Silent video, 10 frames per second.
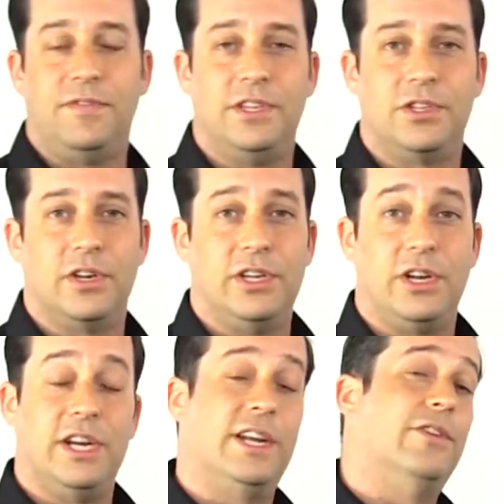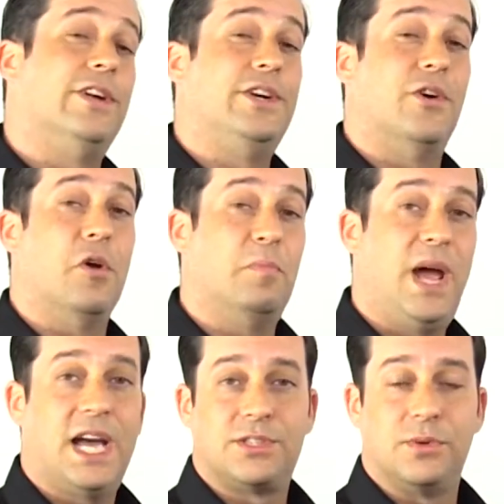feature, and you can enter in your own
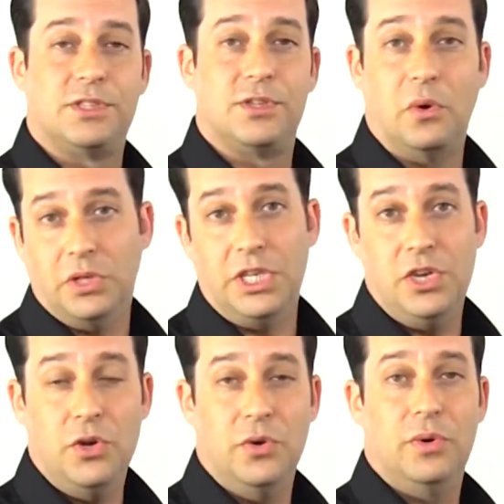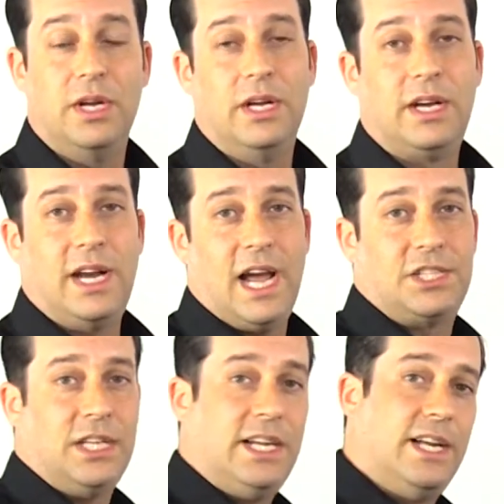password so only you can
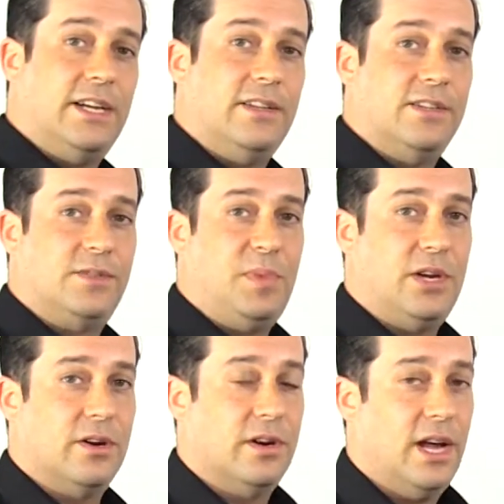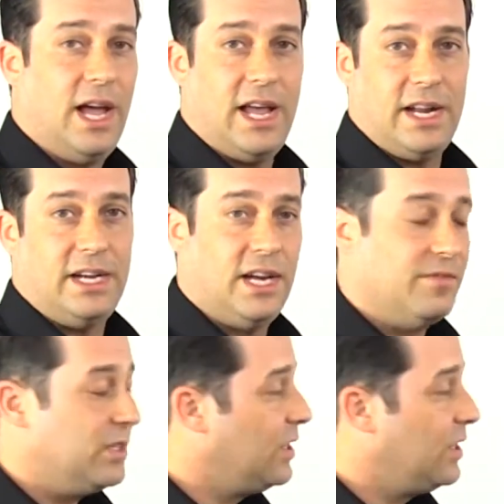actually get into the speaker at any given